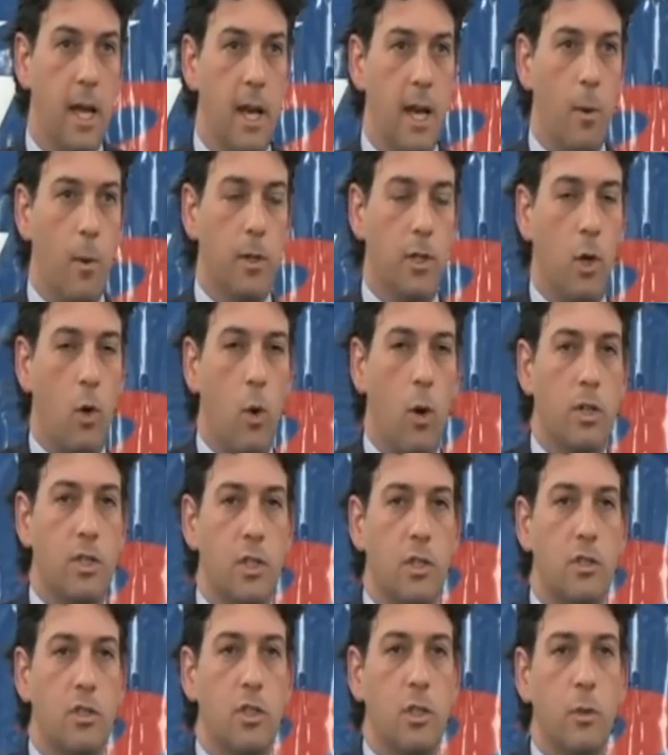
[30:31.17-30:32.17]
Now, what the courts
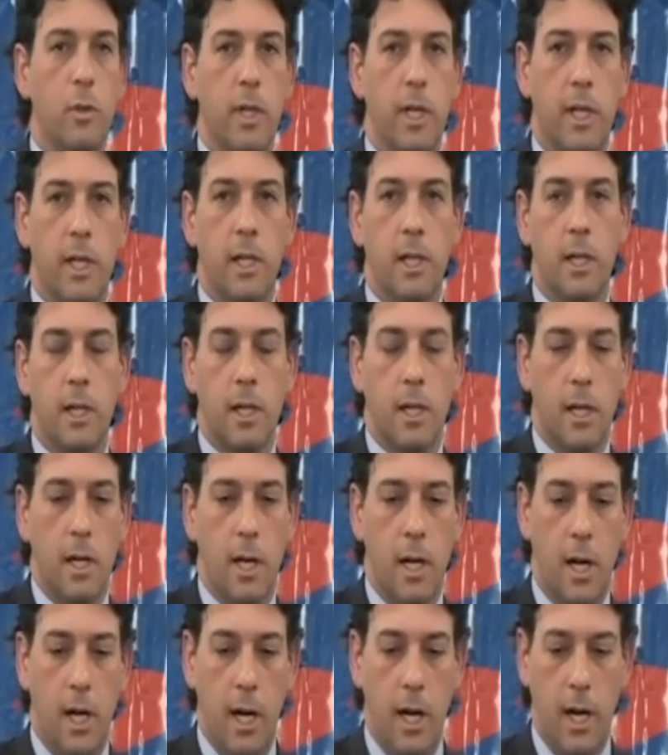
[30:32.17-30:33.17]
are doing
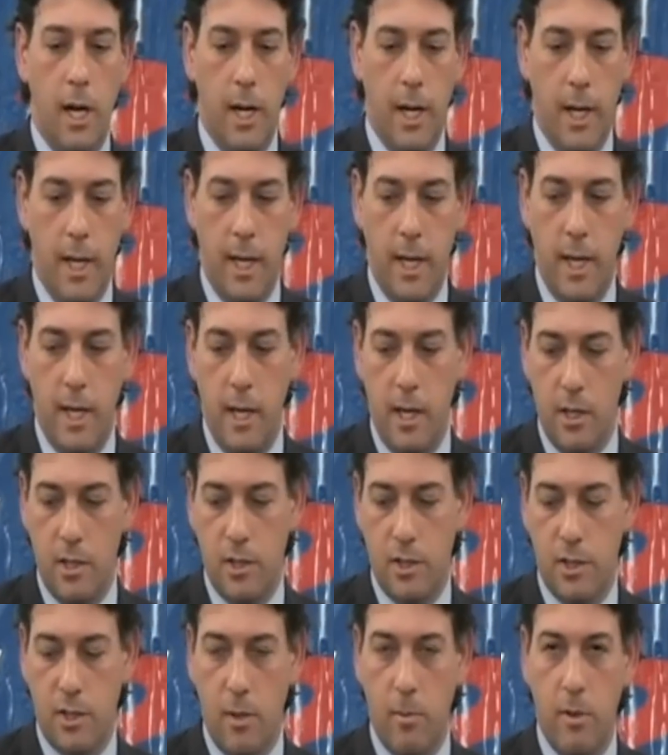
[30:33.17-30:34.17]
uh,
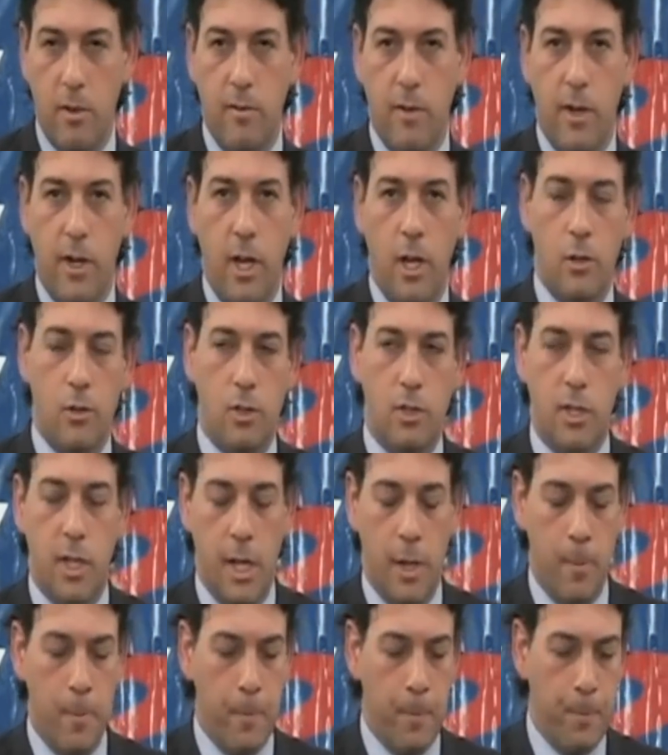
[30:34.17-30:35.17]
is something very
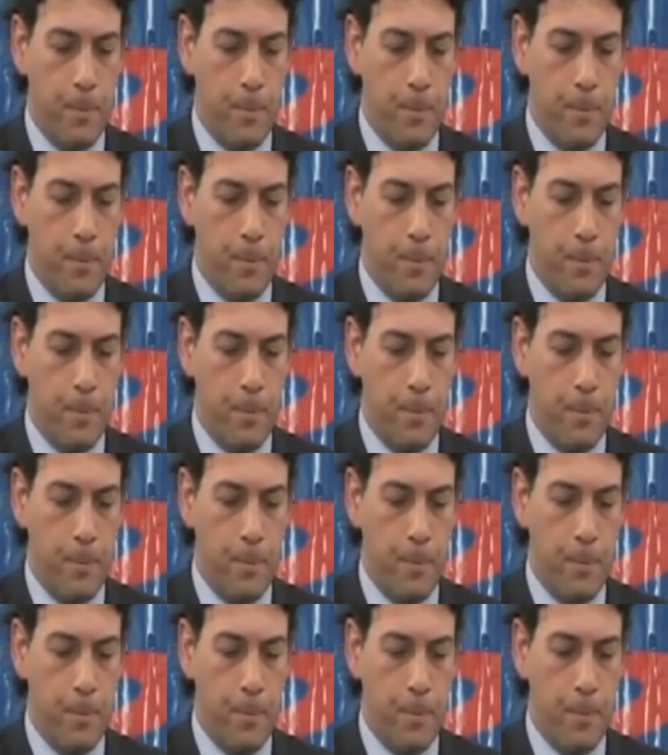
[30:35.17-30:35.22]
interesting.